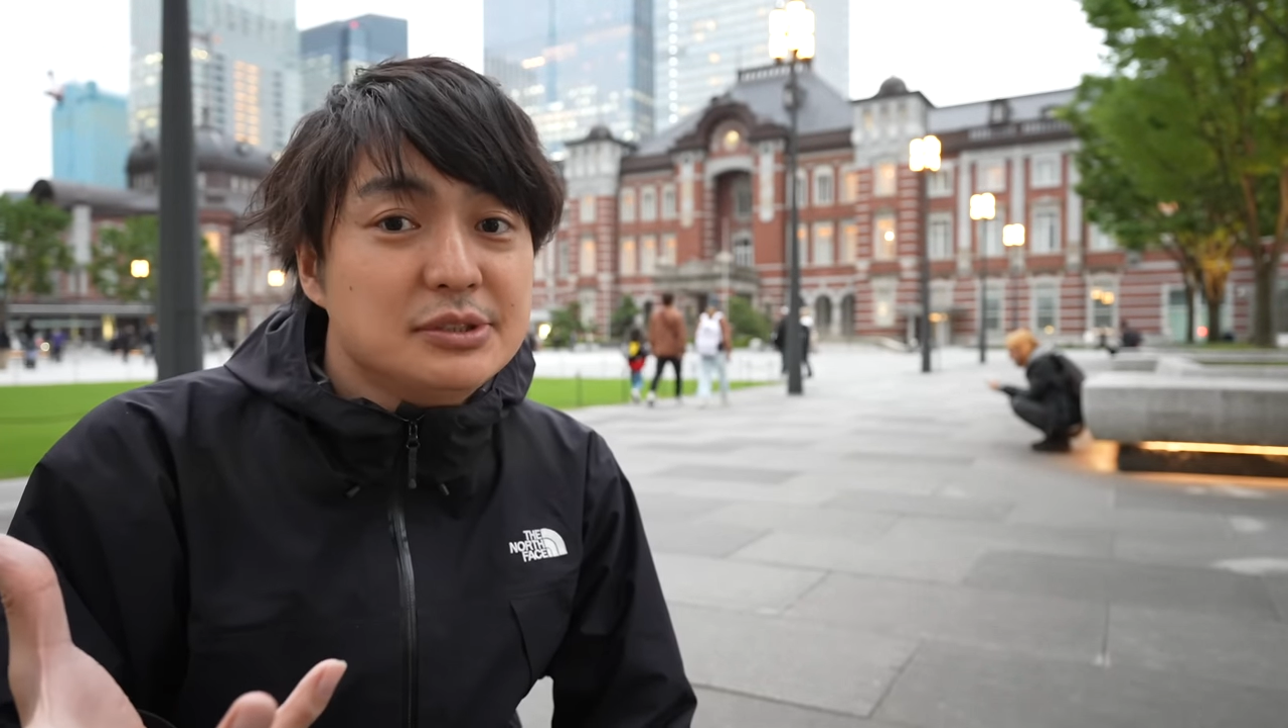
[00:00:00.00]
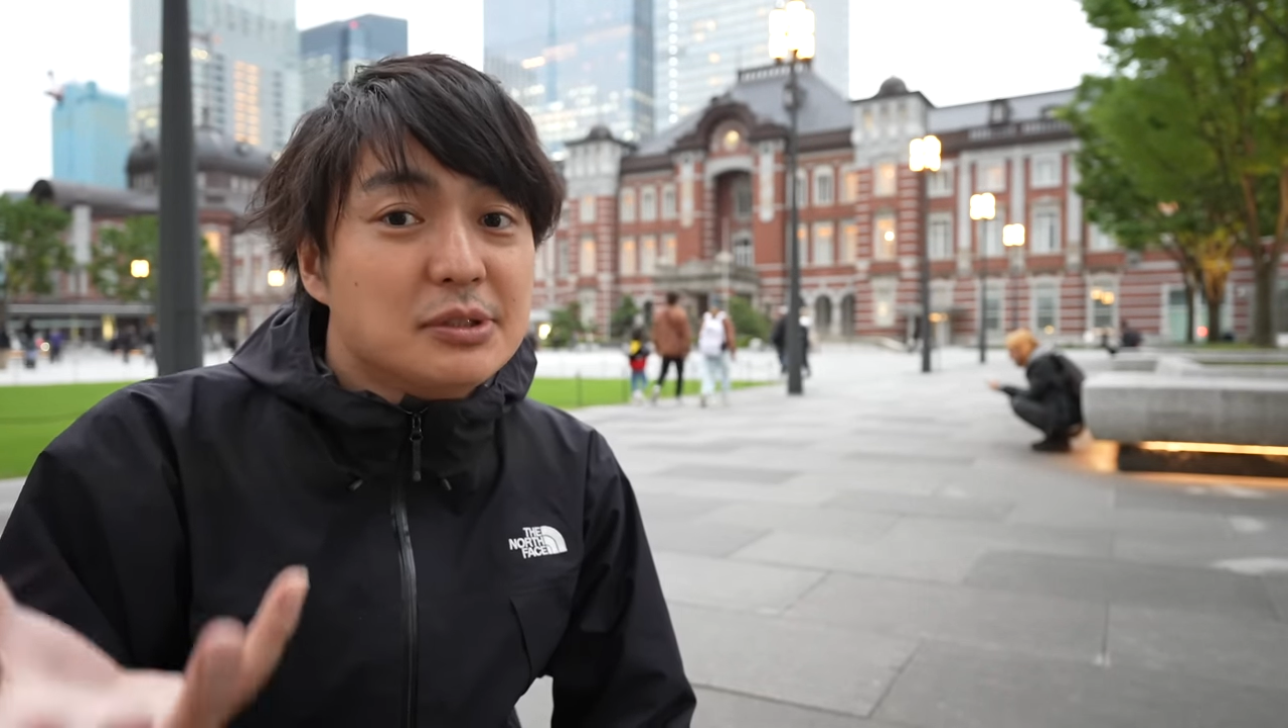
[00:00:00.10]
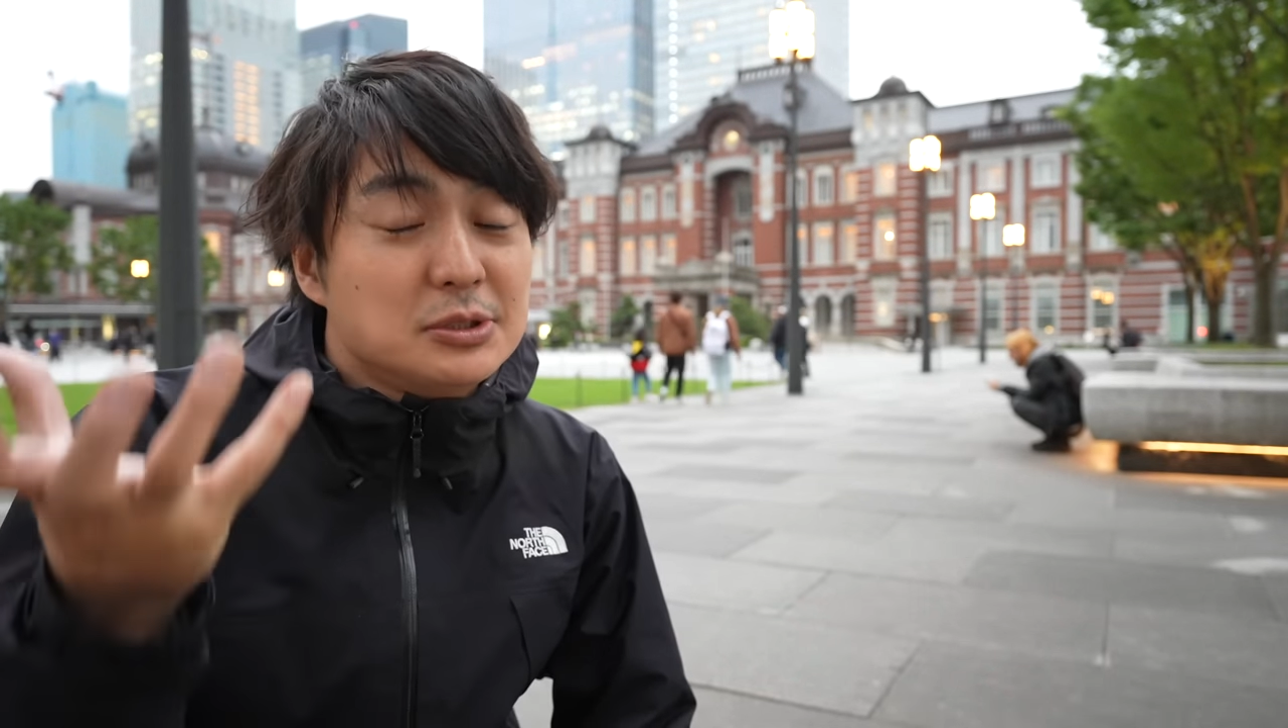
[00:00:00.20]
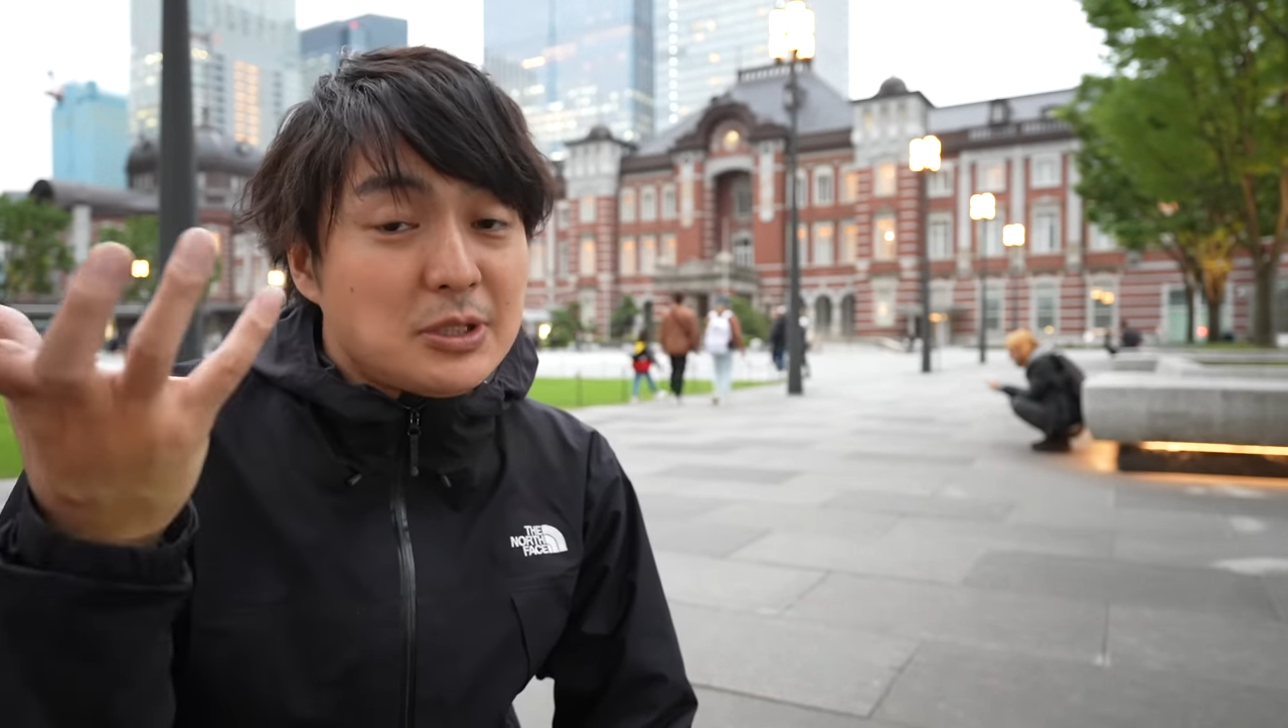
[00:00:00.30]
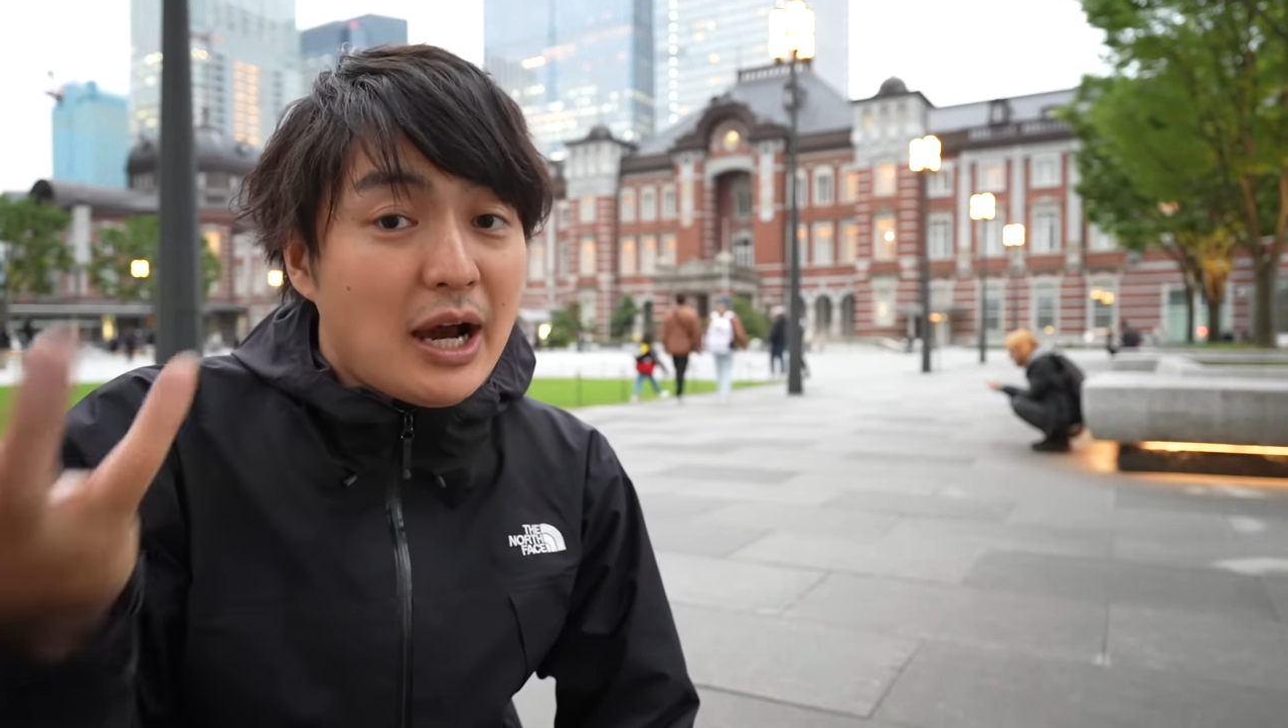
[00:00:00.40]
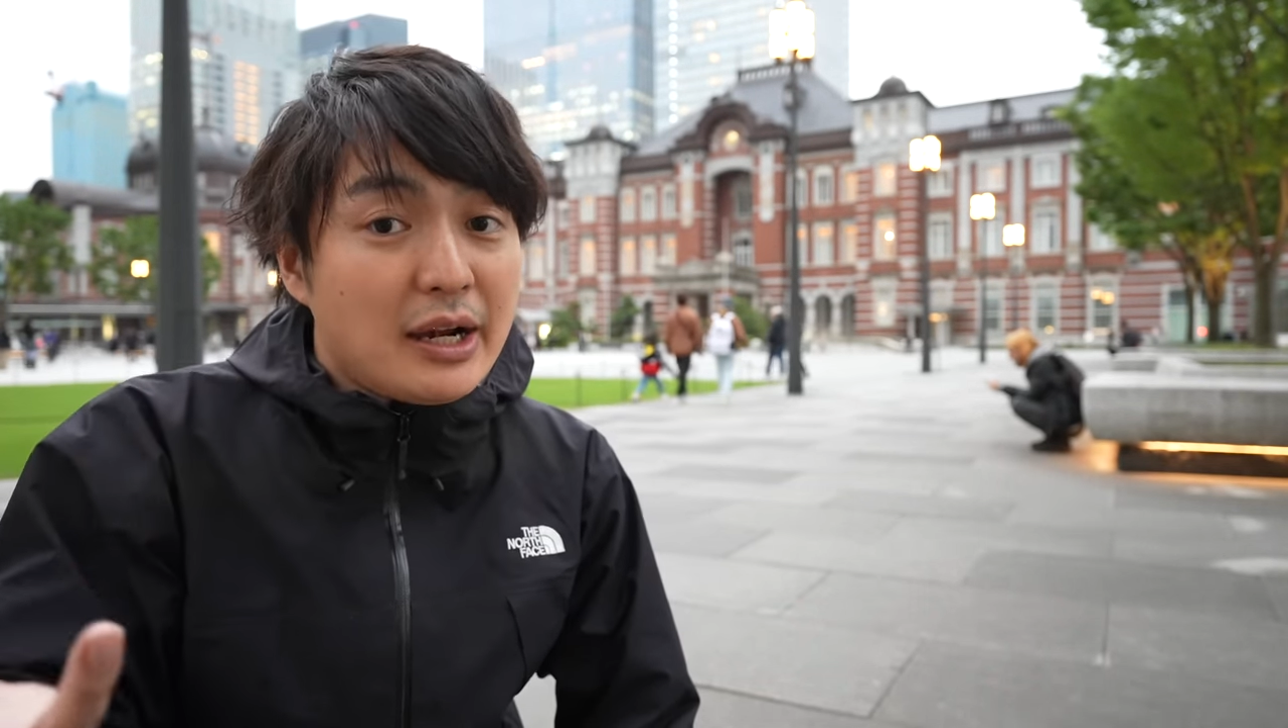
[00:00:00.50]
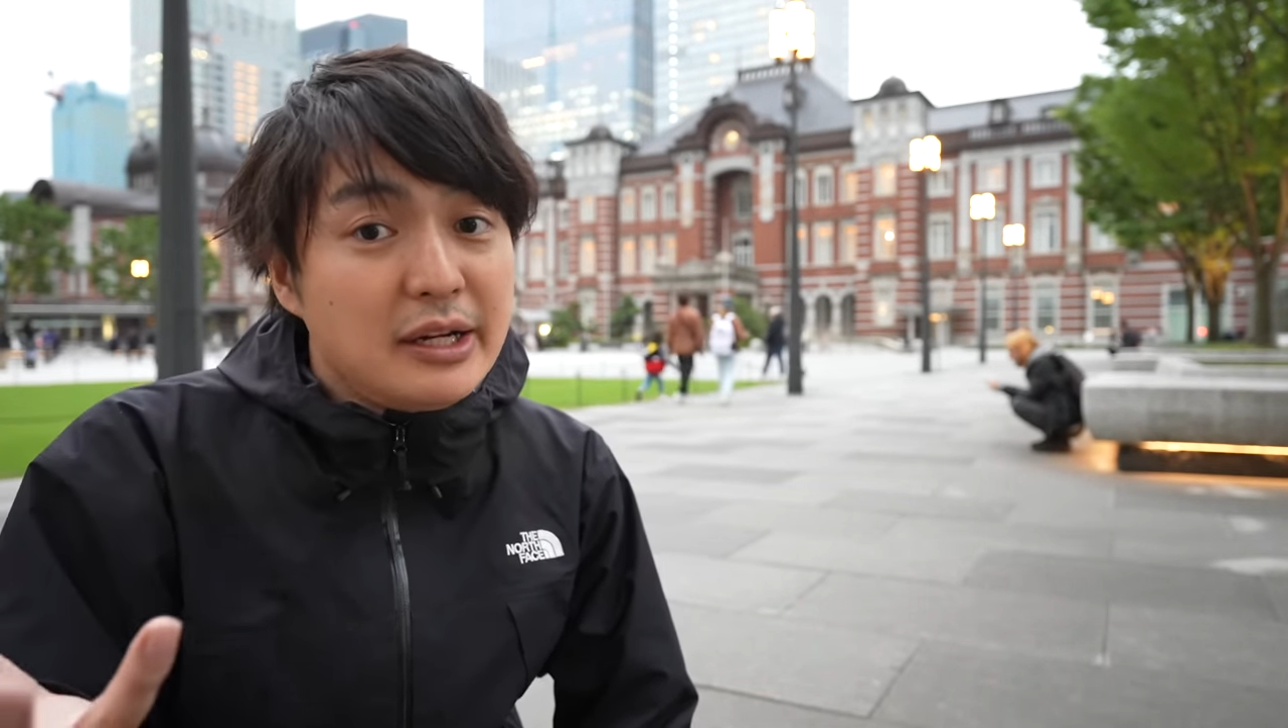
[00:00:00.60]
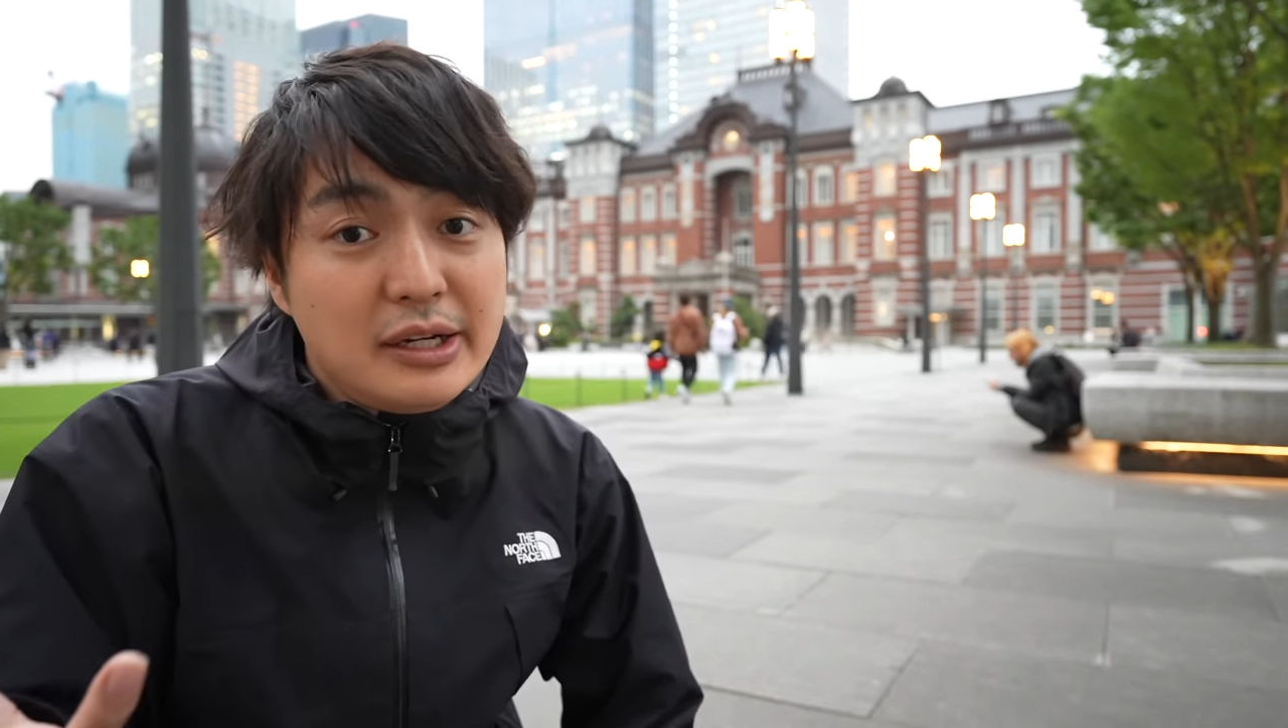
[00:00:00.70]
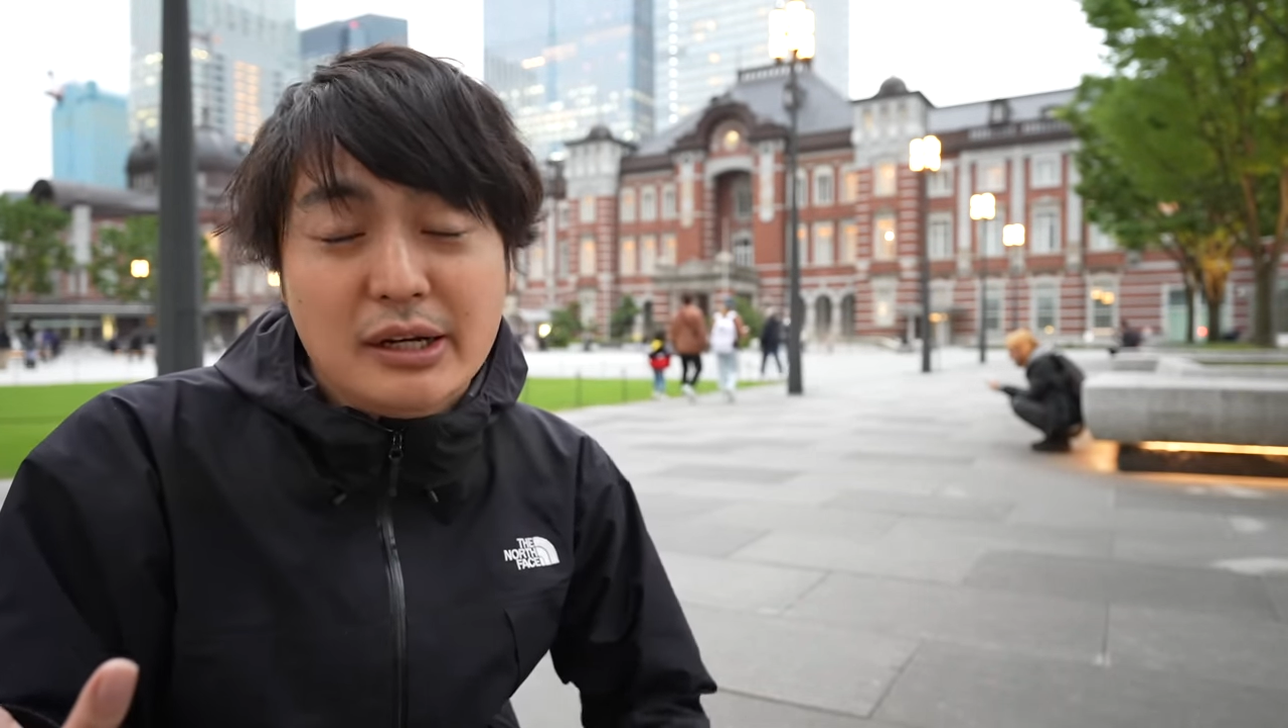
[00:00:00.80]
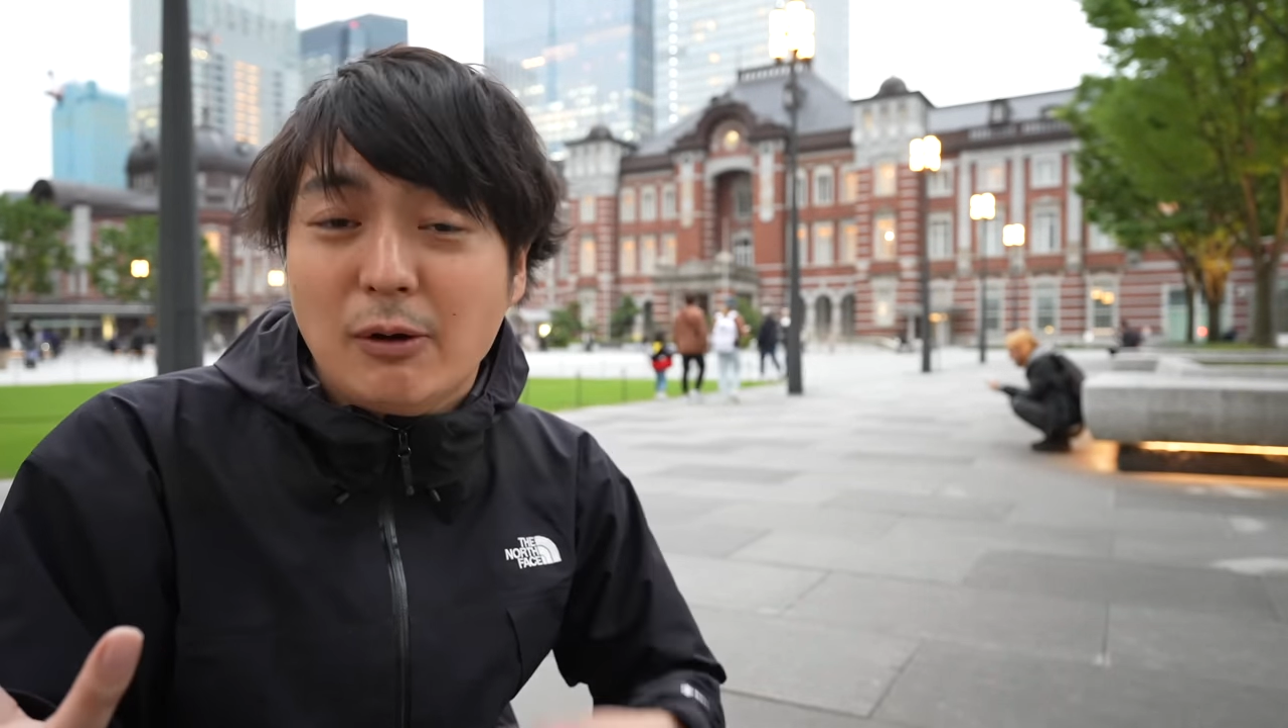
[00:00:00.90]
go to Haneda